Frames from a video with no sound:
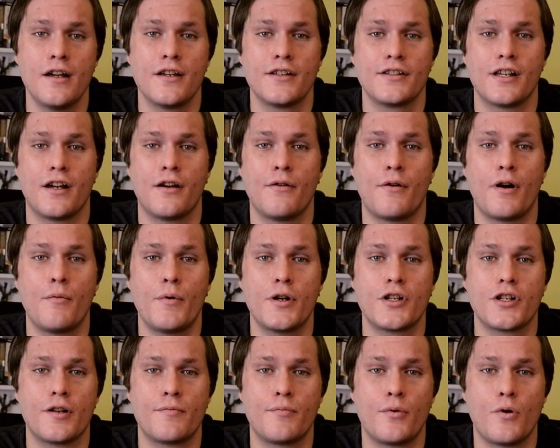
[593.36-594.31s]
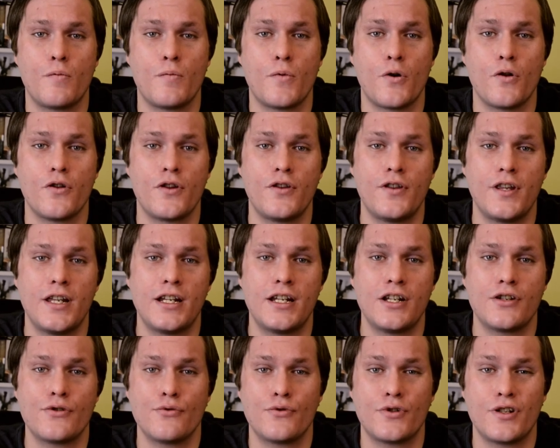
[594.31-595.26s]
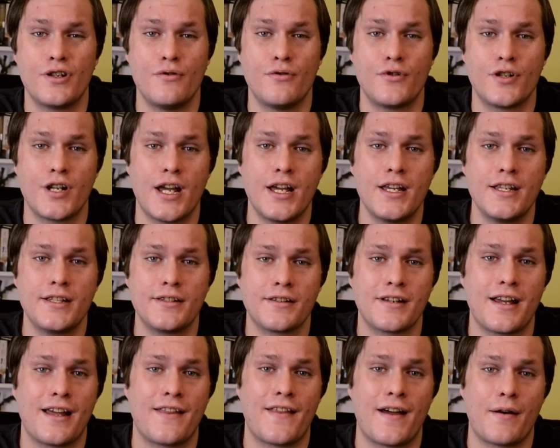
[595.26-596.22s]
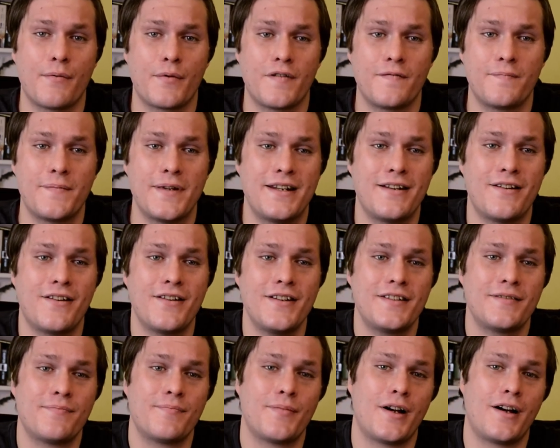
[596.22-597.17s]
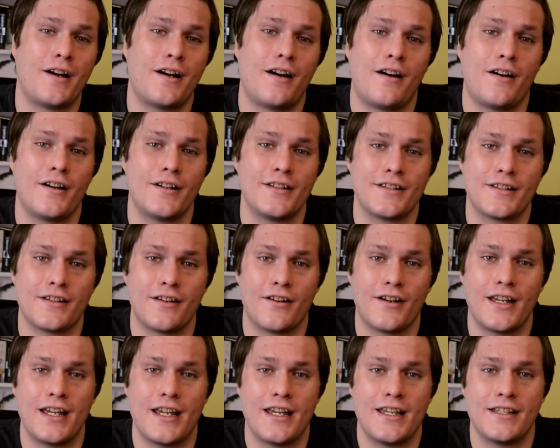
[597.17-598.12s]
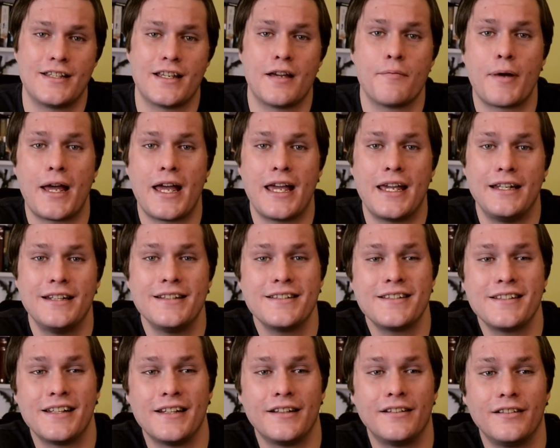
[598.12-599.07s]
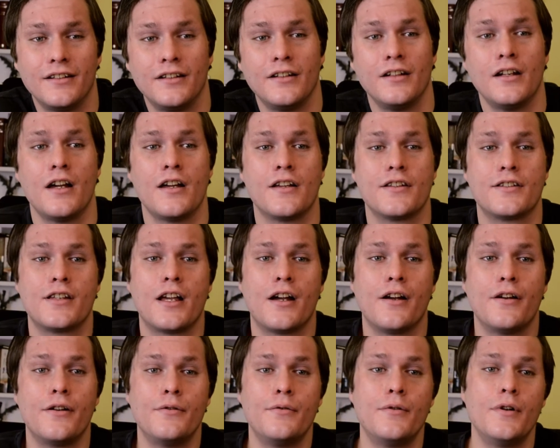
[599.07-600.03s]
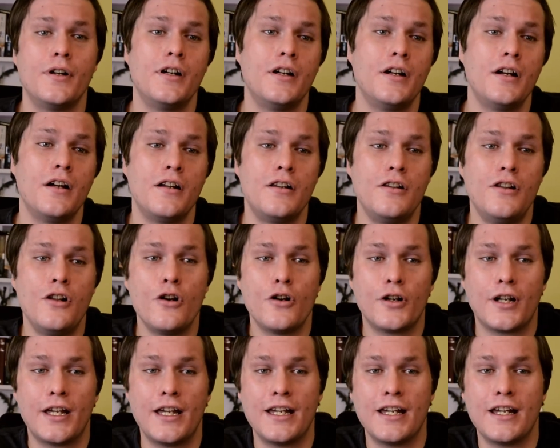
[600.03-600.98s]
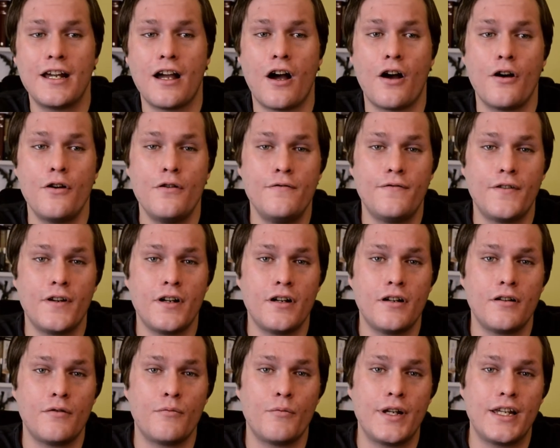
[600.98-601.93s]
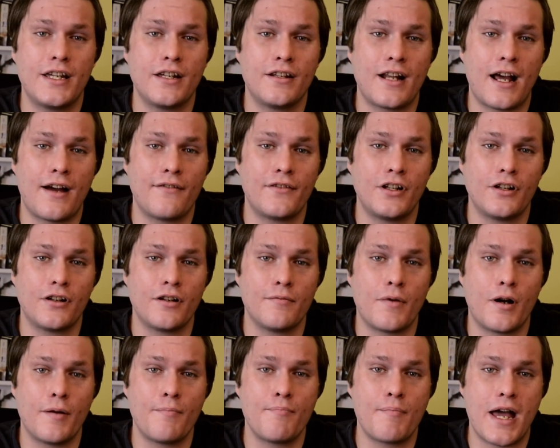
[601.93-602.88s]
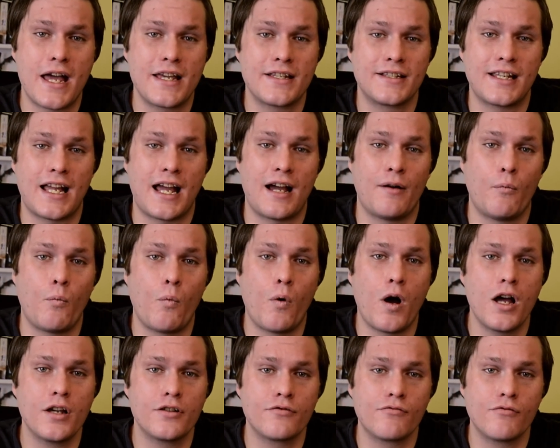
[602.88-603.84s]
So I wish I'd bought more than the initial two shares. That would have been nice, but hindsight is a pain, isn't it? So looking over, we can have a look at my best and worst